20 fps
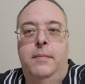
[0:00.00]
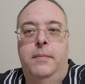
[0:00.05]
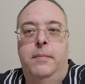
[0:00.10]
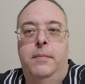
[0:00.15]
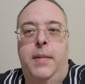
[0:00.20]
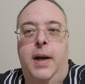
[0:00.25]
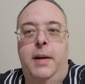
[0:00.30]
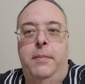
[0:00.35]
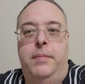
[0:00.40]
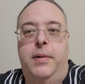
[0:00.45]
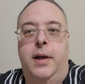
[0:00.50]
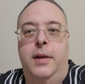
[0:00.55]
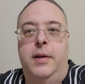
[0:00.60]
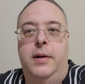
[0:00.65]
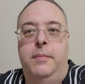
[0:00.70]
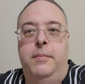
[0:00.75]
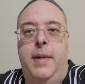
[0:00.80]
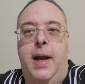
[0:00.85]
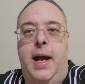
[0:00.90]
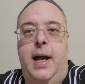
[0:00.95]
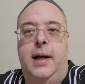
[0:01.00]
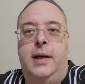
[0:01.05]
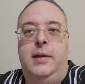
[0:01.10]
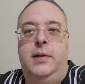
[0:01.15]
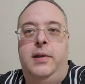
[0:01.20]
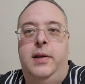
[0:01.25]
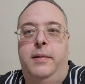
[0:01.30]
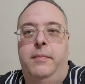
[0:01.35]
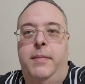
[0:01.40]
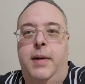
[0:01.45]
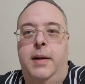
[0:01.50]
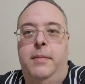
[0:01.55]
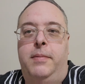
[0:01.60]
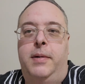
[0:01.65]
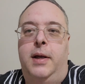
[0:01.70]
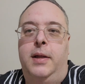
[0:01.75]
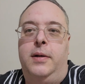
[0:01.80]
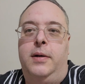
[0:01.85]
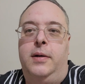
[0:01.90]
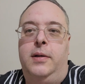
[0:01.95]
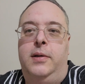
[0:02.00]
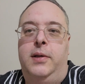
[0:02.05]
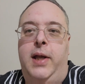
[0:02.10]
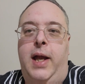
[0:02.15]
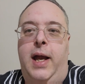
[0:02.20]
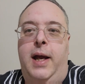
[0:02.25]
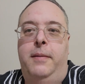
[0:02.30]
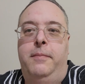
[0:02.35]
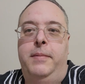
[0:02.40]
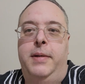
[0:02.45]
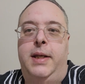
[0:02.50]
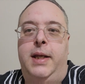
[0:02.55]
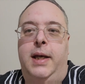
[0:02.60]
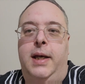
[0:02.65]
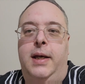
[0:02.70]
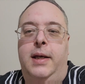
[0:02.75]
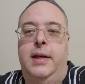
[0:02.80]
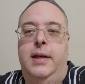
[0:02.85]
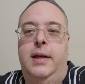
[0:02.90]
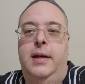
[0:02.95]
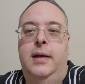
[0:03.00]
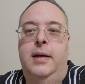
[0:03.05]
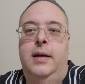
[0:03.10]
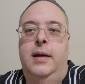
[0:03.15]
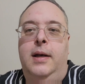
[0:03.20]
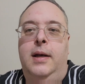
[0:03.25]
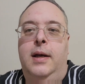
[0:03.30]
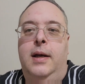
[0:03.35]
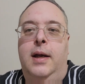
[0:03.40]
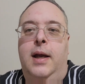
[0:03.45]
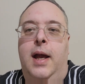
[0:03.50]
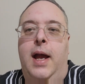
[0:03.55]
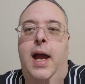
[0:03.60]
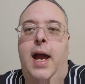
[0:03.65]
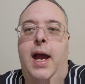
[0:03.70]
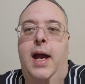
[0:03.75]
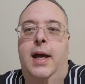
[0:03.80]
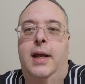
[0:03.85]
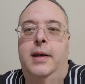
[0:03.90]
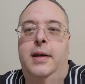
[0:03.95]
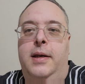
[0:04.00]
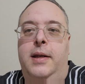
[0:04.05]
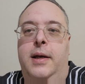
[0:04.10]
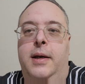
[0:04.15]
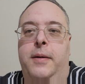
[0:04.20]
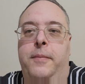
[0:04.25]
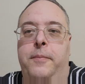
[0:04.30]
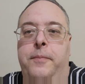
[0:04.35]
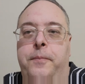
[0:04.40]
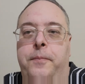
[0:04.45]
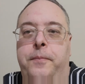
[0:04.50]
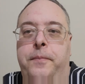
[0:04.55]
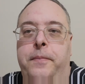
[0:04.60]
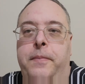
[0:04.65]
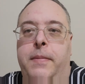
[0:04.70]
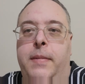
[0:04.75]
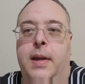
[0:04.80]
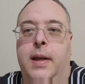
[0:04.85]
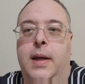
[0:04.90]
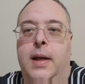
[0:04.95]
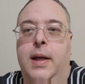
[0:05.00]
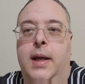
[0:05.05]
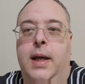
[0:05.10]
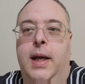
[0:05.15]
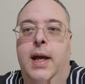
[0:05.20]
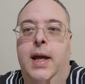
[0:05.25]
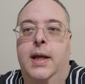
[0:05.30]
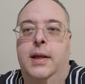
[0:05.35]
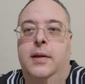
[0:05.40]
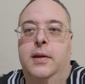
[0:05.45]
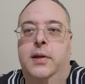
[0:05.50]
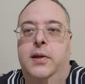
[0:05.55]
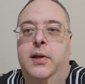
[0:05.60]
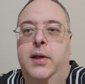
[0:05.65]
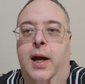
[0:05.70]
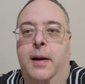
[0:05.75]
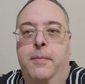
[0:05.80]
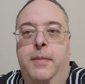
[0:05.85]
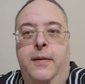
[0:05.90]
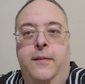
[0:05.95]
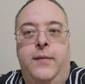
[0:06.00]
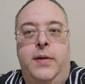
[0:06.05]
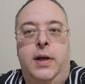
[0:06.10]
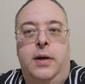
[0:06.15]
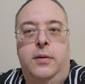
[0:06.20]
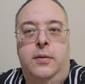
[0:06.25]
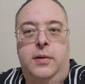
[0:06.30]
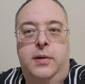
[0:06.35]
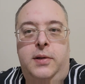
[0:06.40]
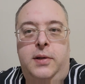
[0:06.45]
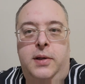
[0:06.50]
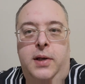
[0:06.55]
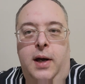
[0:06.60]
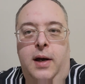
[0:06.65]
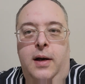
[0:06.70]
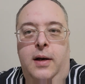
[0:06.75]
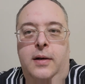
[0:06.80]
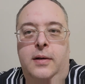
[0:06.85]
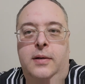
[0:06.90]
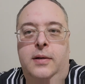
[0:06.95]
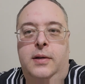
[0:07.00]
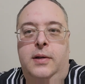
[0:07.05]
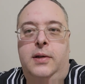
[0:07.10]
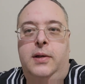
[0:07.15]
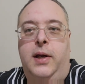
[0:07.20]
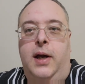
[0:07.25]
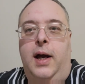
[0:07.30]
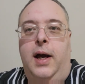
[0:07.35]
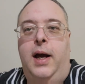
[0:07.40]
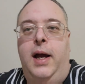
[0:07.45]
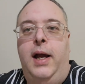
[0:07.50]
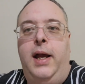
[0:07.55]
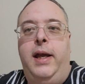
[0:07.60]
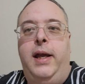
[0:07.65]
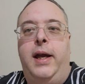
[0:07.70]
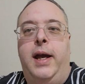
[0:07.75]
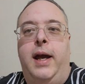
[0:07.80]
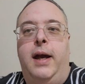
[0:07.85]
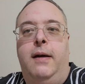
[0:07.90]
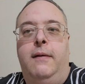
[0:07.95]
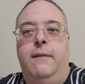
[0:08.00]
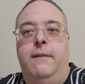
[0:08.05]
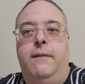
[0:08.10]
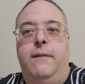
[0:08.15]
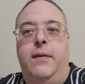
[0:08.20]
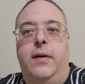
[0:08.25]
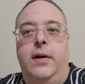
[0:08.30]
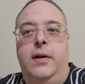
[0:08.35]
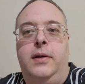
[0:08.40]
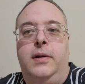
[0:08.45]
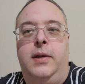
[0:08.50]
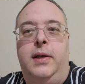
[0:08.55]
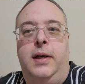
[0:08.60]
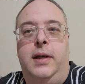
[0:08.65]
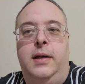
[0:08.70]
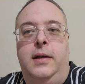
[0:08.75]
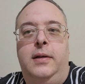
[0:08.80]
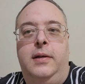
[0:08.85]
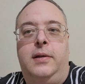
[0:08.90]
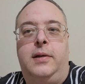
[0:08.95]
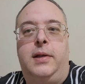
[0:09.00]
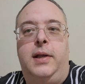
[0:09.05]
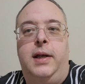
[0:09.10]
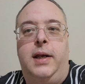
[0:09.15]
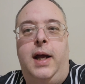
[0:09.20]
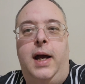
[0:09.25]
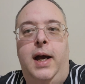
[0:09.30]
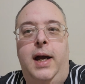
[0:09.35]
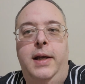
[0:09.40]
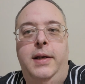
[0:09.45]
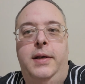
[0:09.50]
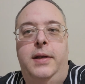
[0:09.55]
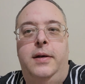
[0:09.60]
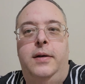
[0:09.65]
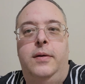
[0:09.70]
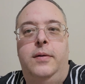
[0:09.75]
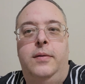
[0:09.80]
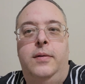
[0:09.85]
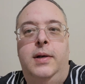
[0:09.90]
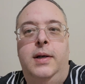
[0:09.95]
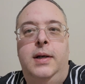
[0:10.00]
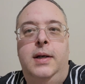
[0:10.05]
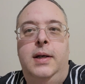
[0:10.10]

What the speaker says: my brother Max and my brother Sam did, and in some of those songs I have verses that I do,